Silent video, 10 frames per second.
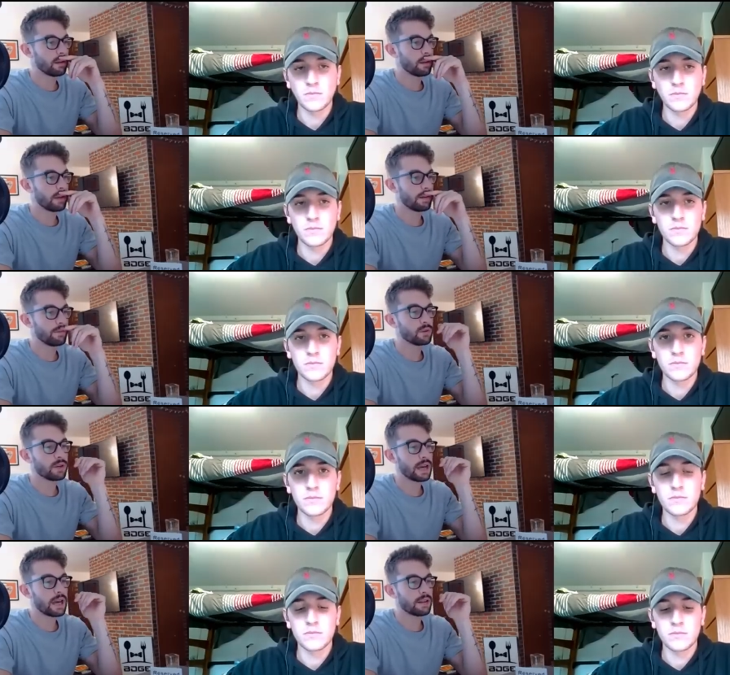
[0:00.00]
Speaker 1: if you
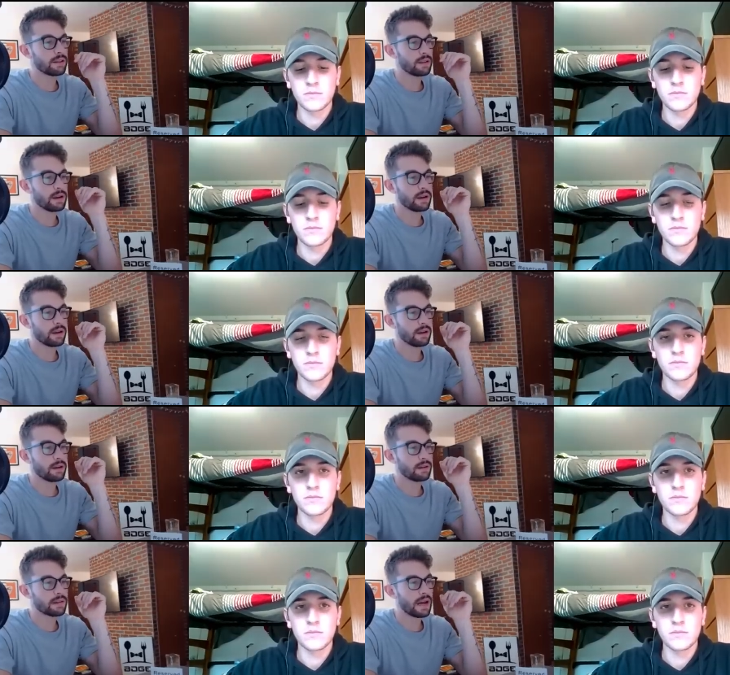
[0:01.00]
look at the
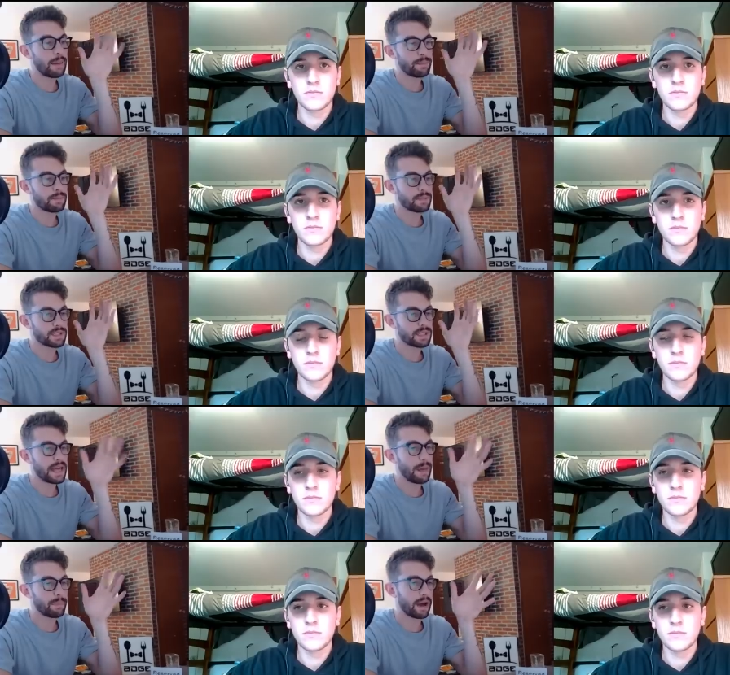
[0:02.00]
top
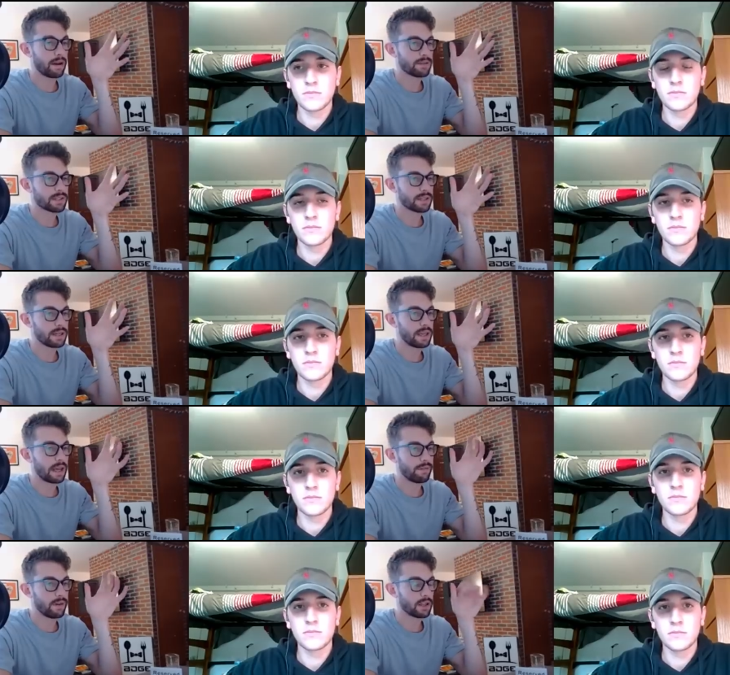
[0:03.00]
snap counts in the
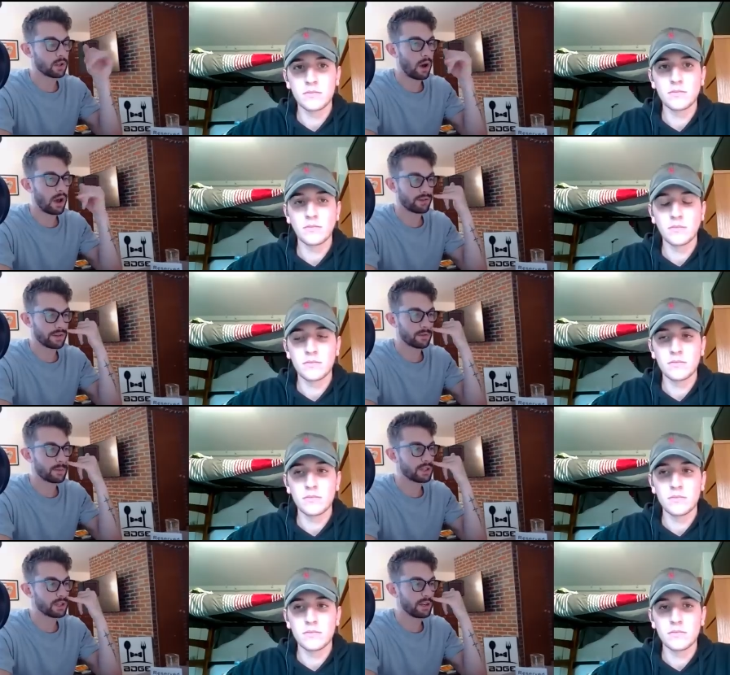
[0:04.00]
NFL at the wide receiver
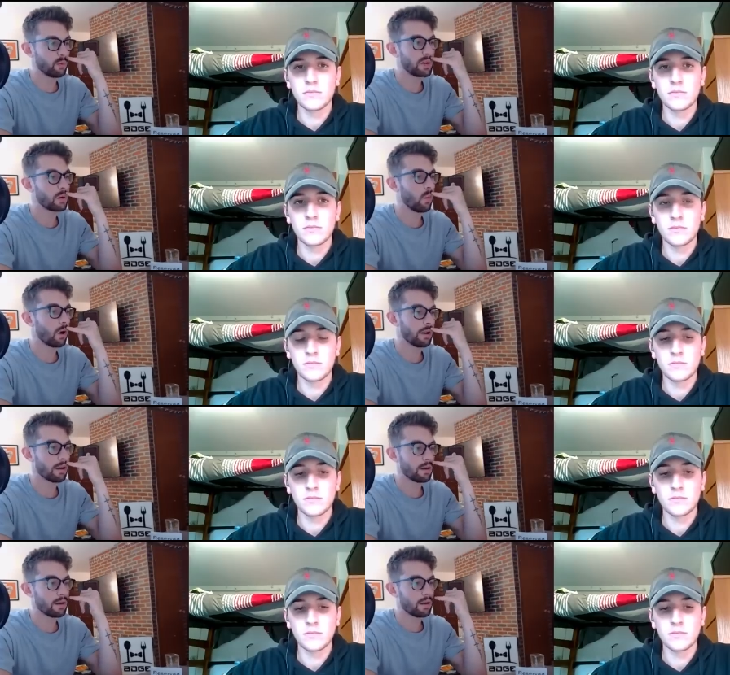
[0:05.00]
position in Week One,
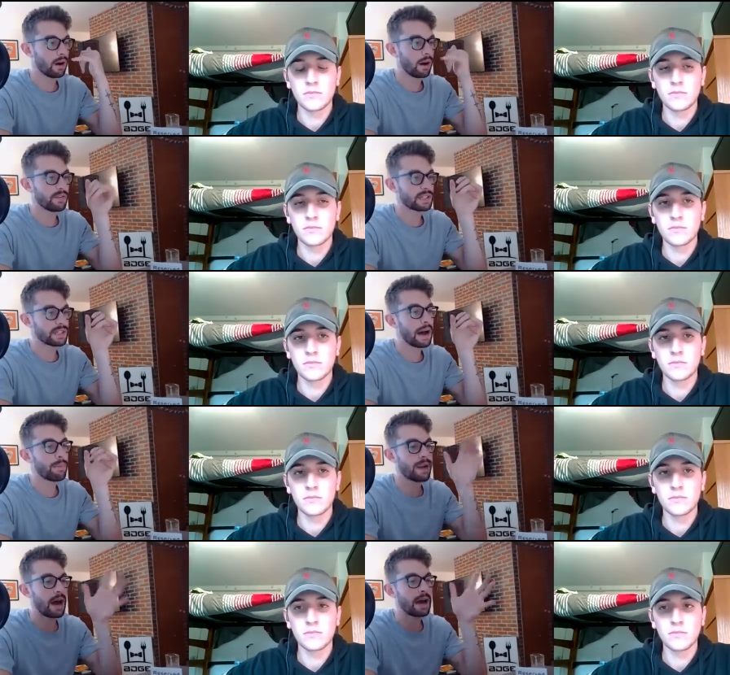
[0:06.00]
of the top
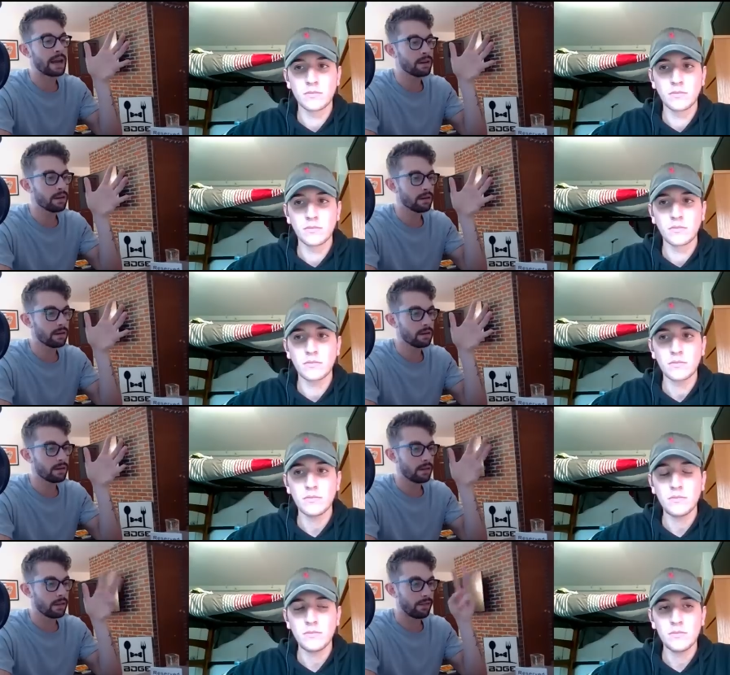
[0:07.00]
nine,
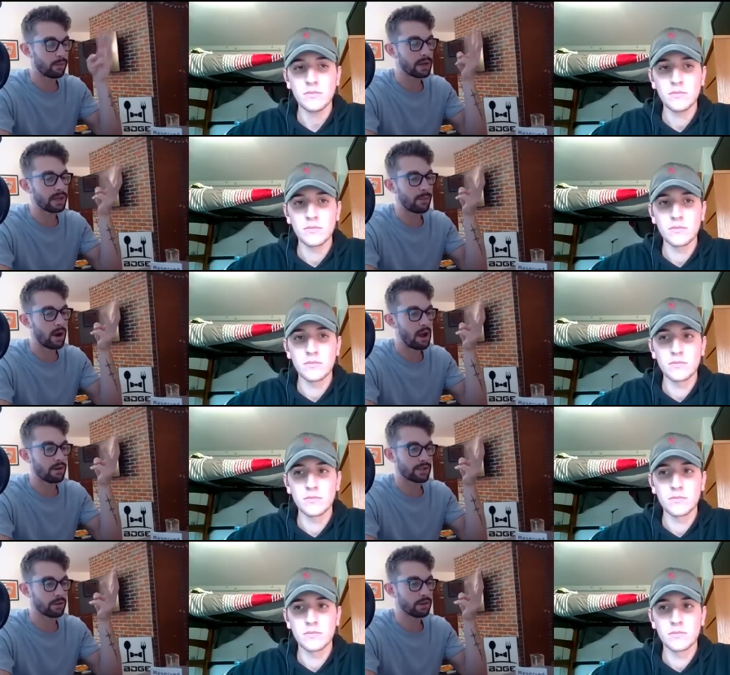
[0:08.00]
three of them are
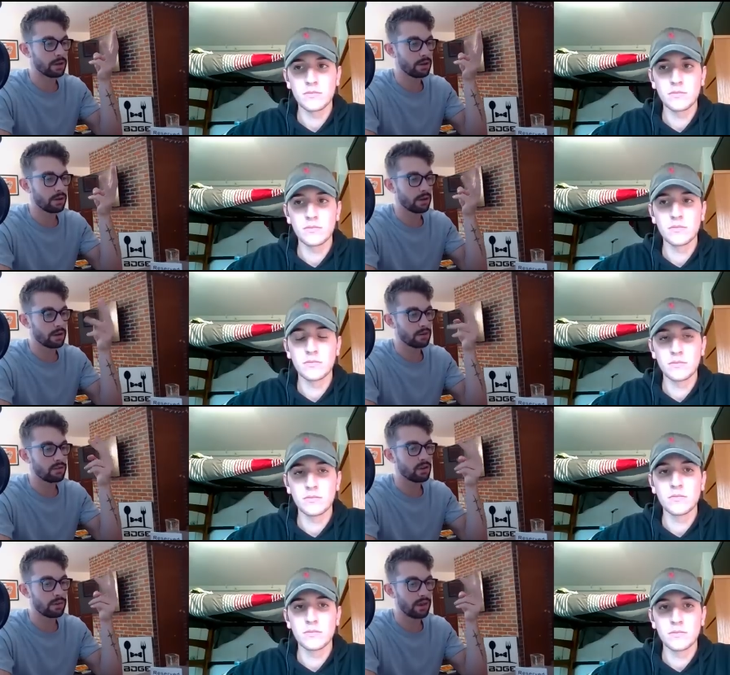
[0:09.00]
Arizona,
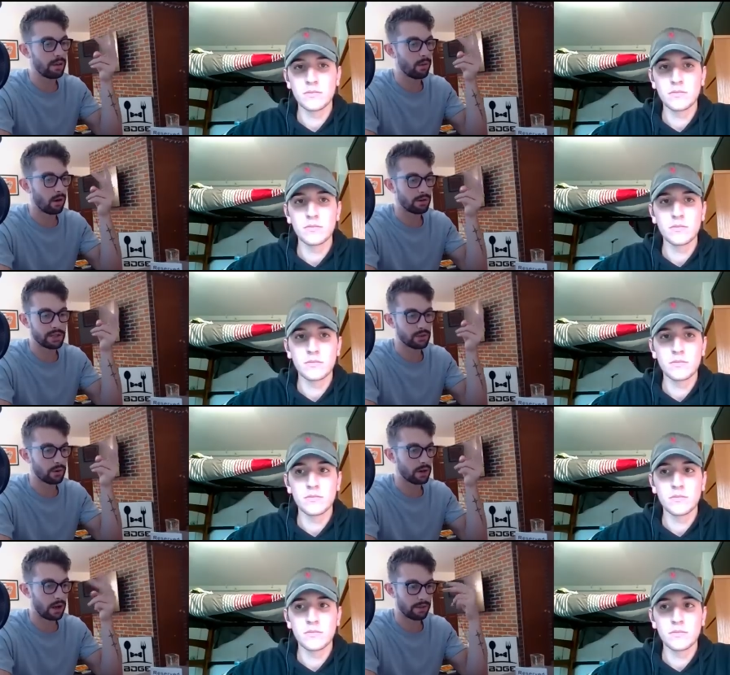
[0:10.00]
two of them are
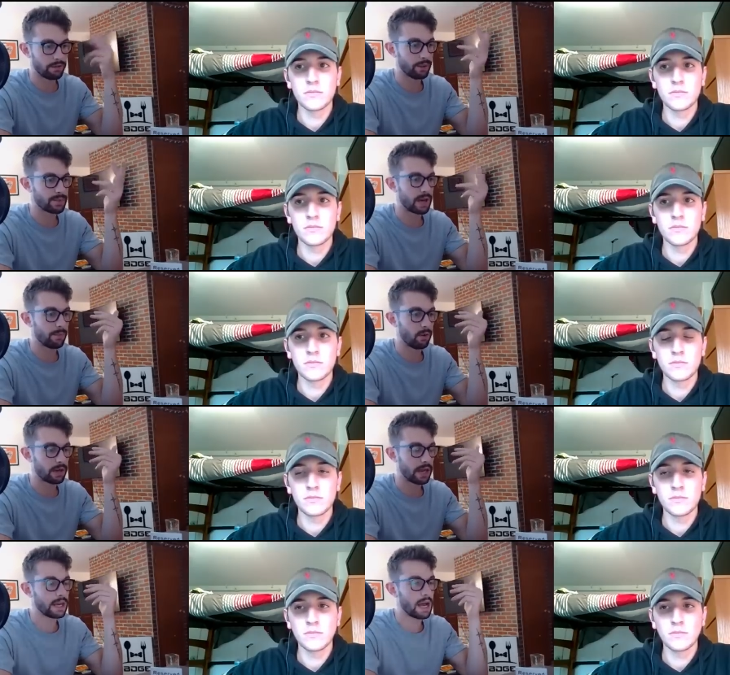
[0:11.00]
Detroit. On the flip side of the ball,
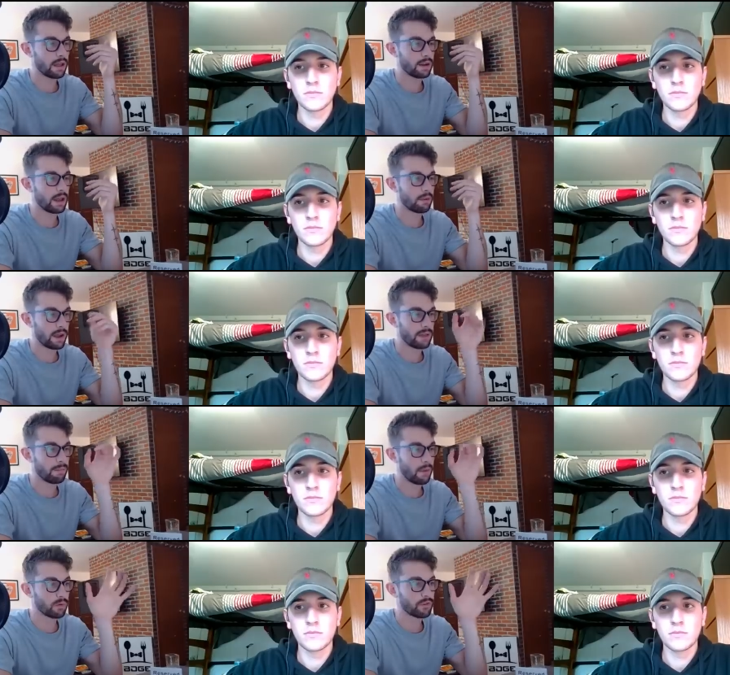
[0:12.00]
Kenny Golladay ran the
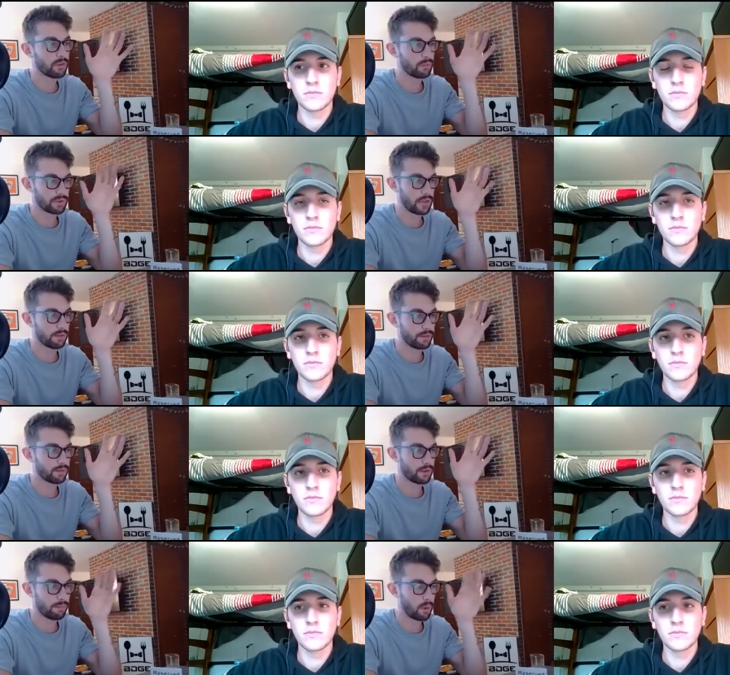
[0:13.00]
most, was on the
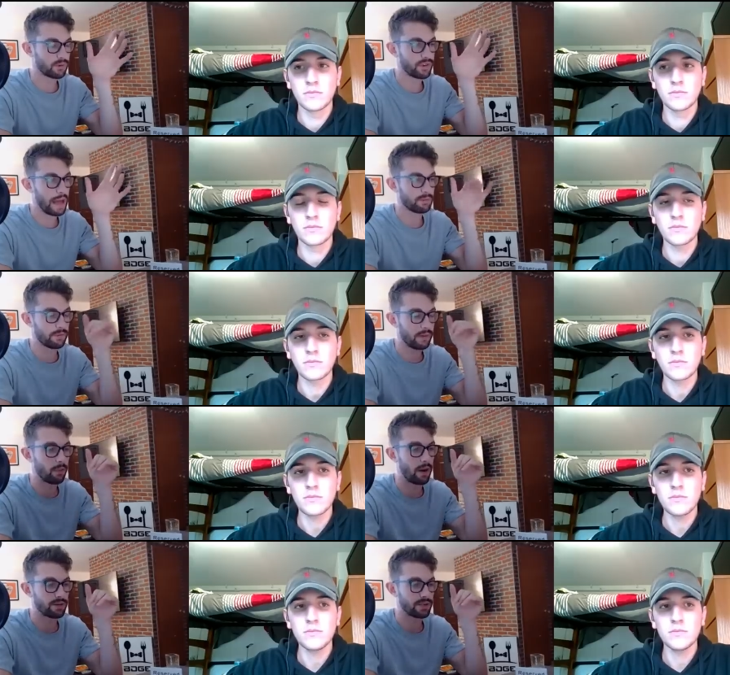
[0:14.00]
field for the most snaps of any
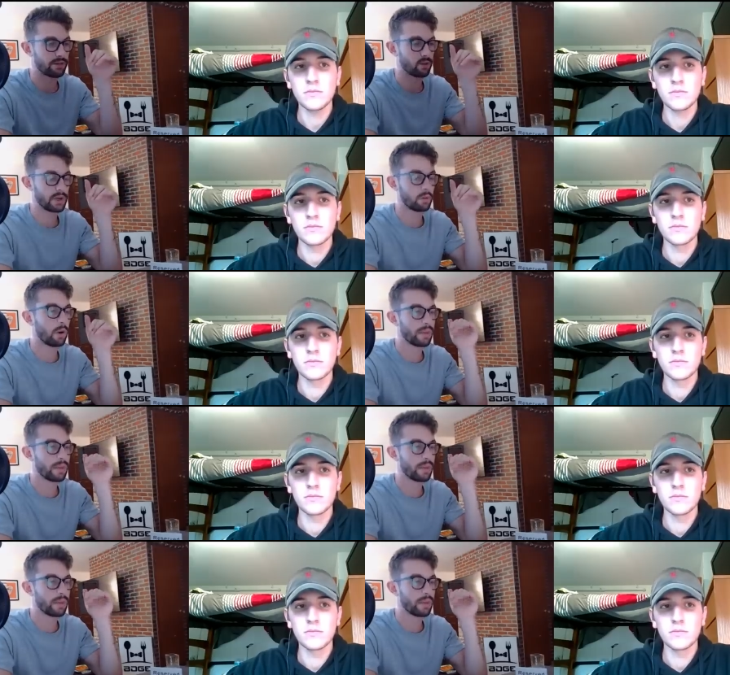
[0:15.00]
wide receiver in Week One with